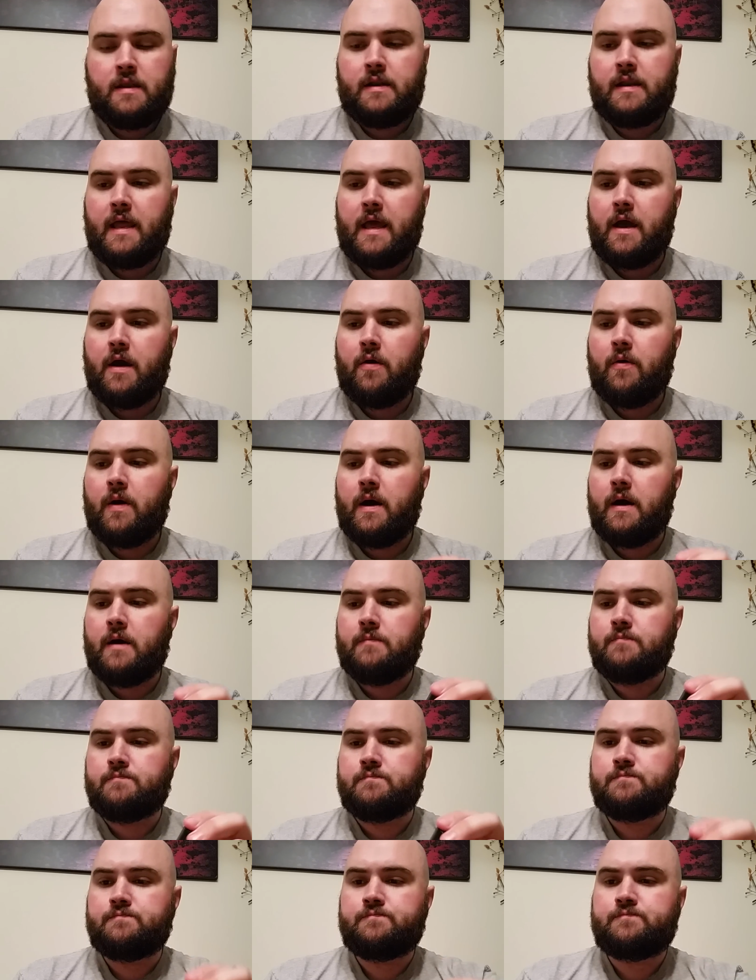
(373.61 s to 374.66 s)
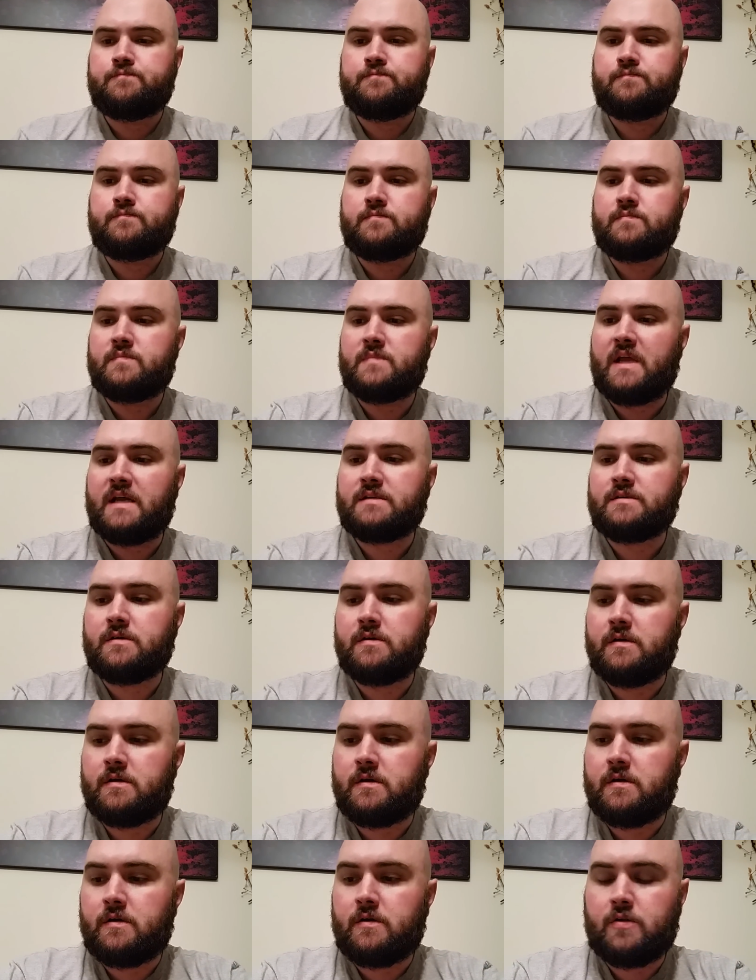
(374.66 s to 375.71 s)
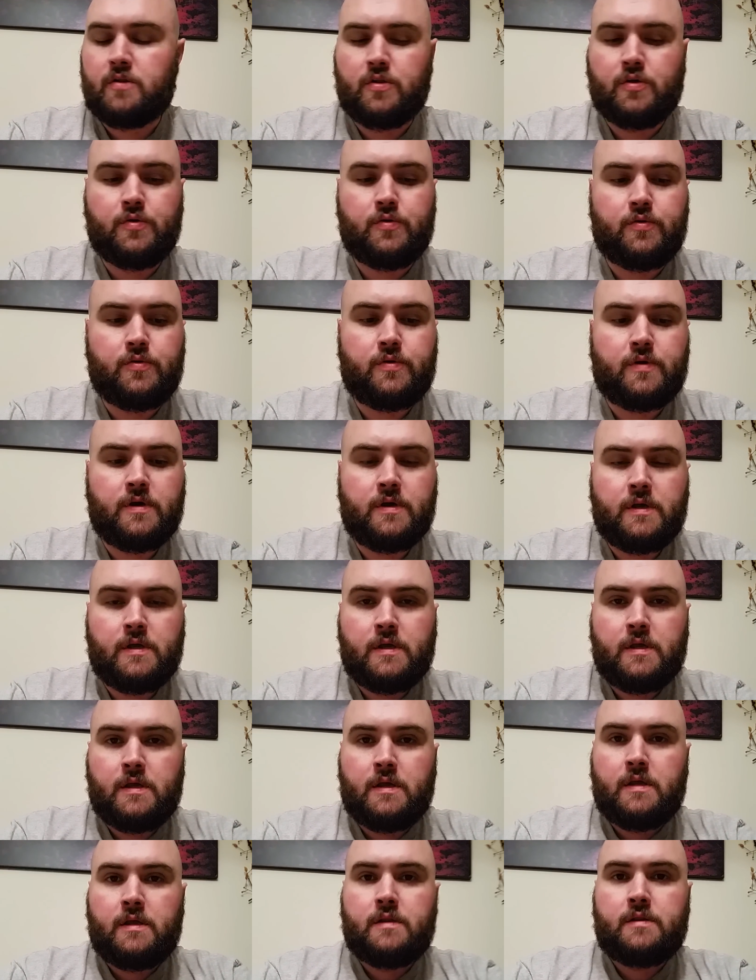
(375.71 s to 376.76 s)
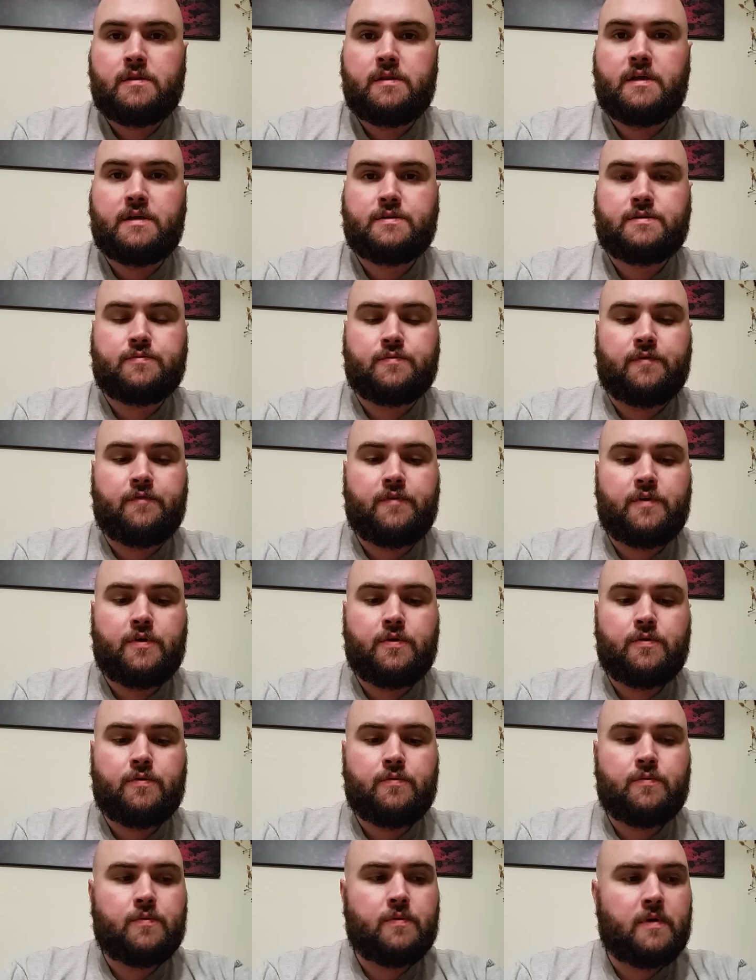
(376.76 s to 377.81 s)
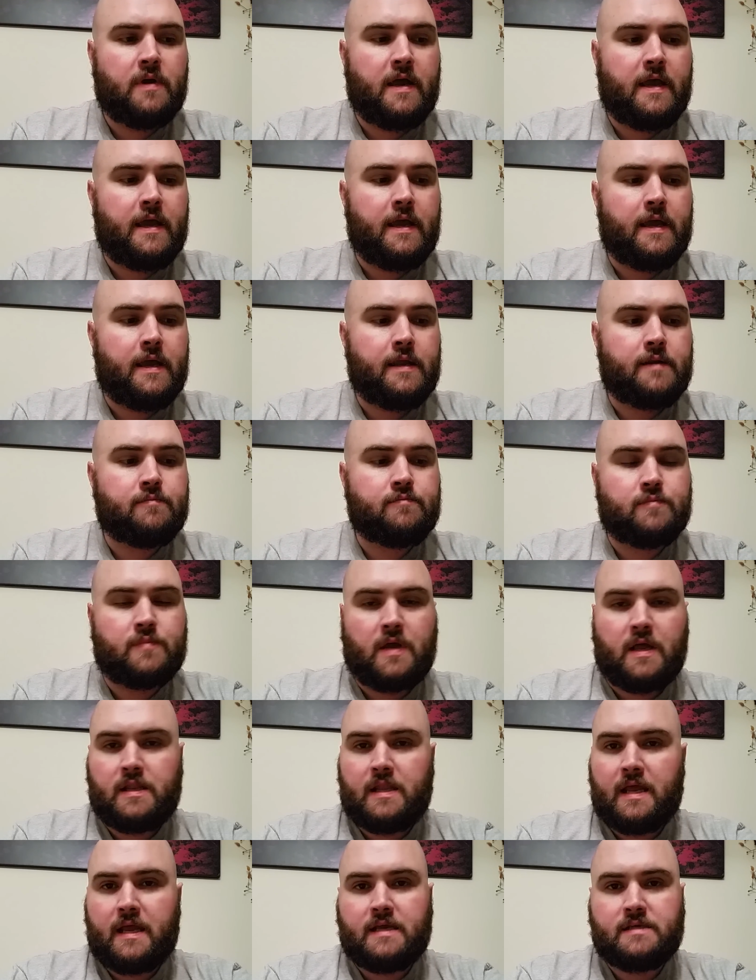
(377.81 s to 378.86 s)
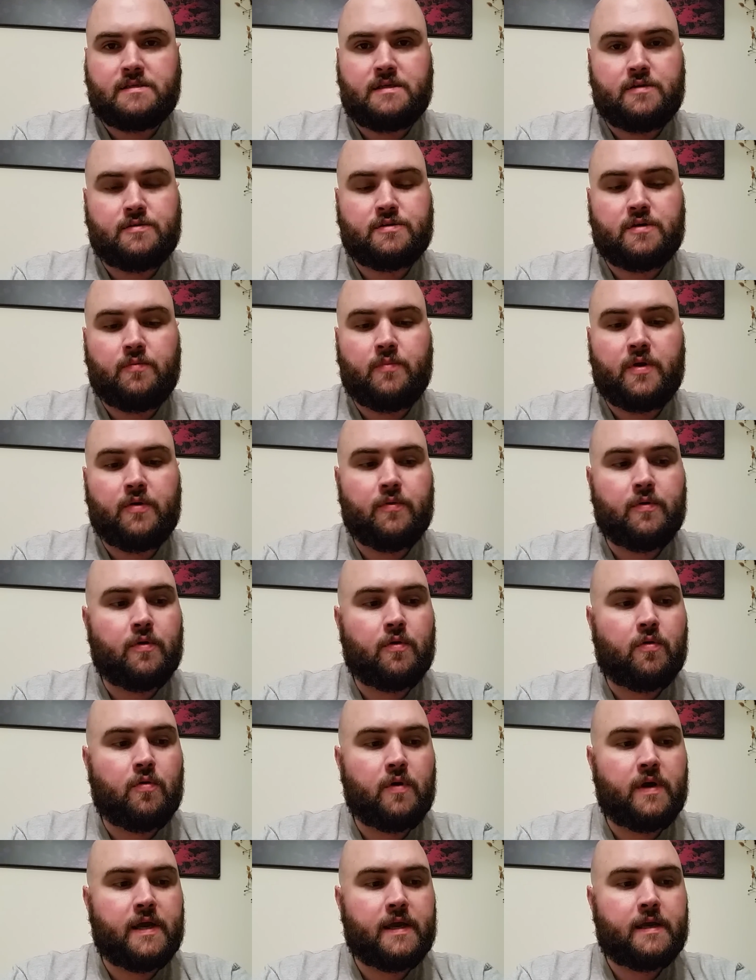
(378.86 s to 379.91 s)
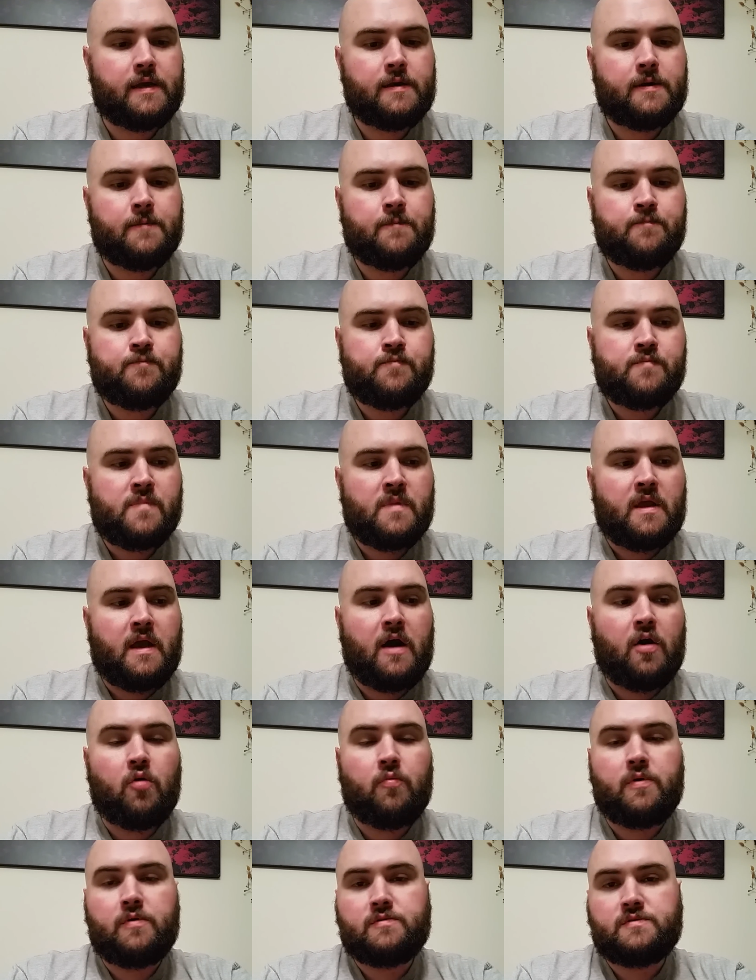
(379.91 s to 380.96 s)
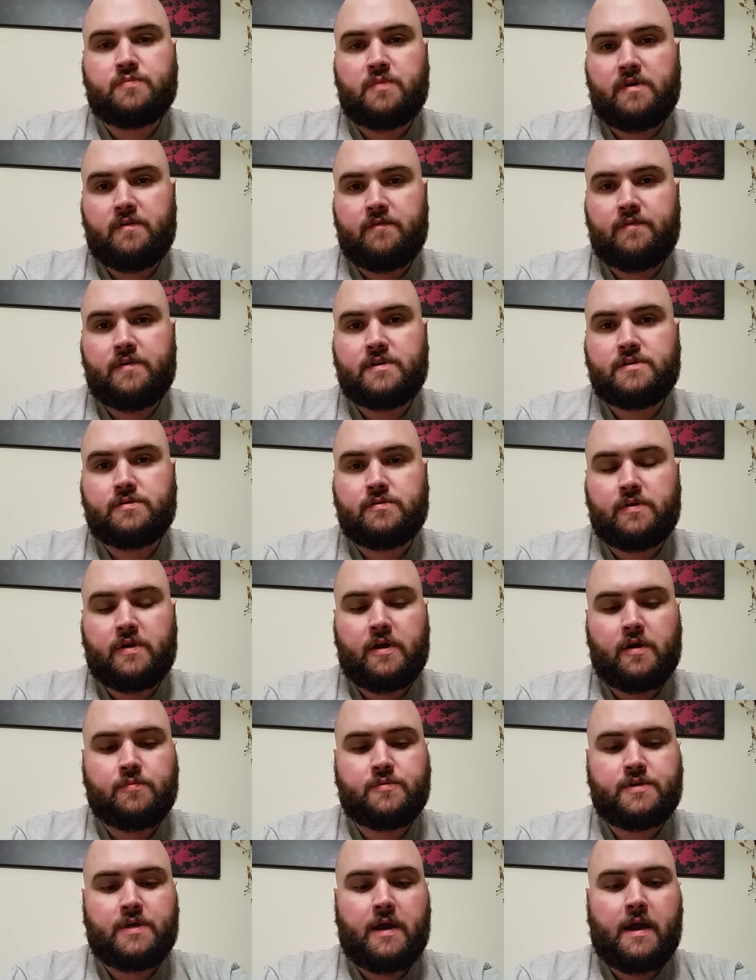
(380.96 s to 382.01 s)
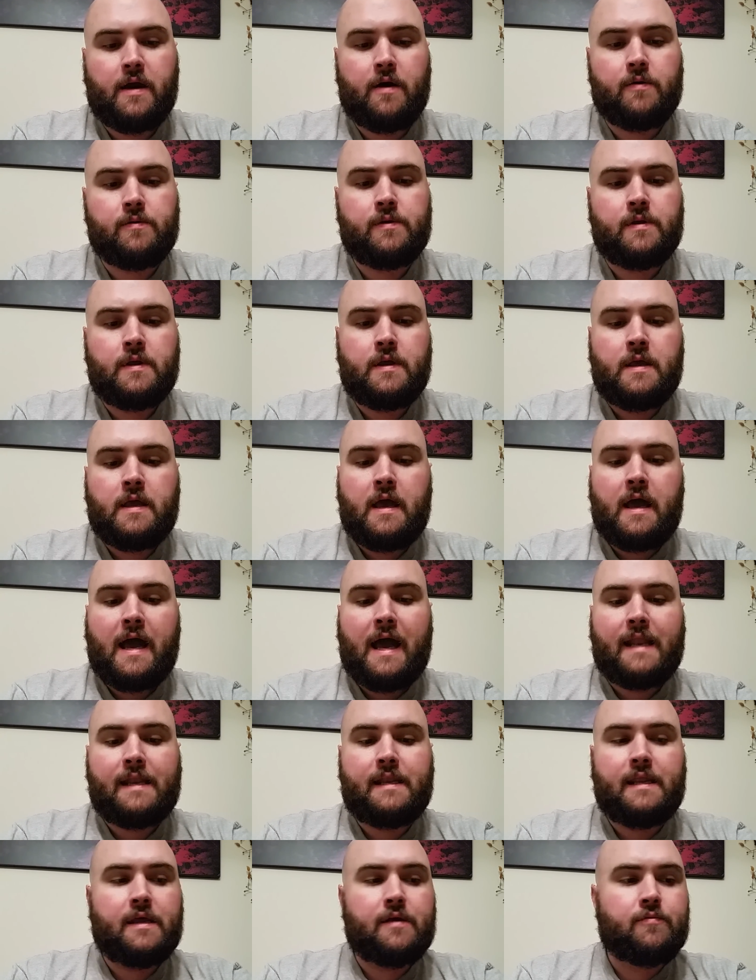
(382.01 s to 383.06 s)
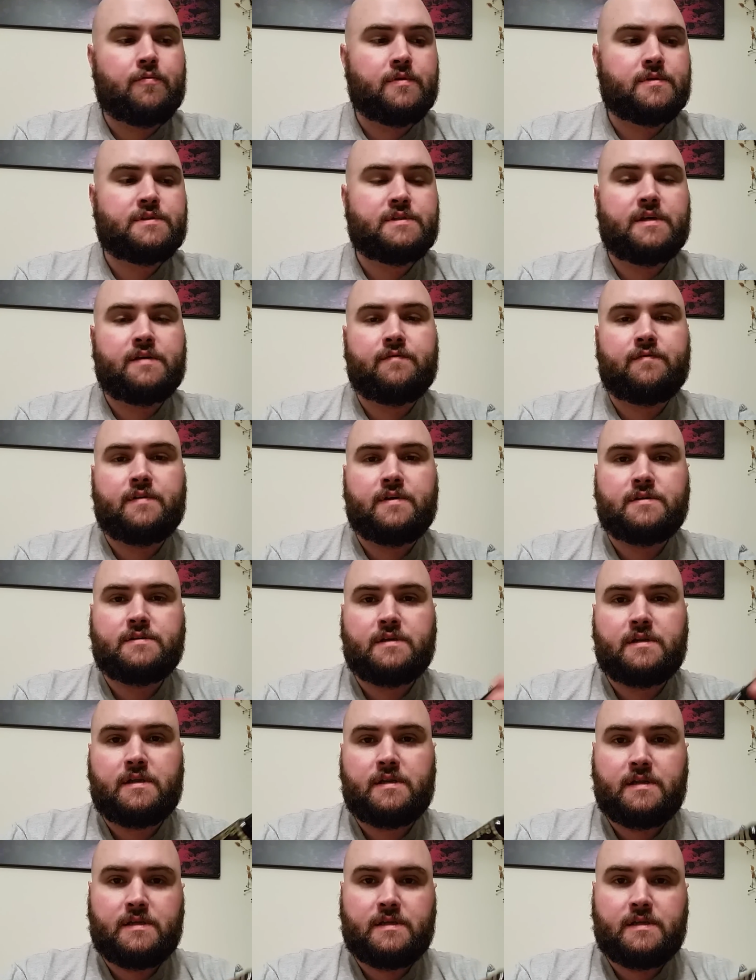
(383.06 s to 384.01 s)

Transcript: Now, that's going to conclude this review, and like I said, it was going to be real quick. I hope it was beneficial and helped you out. I did receive this at a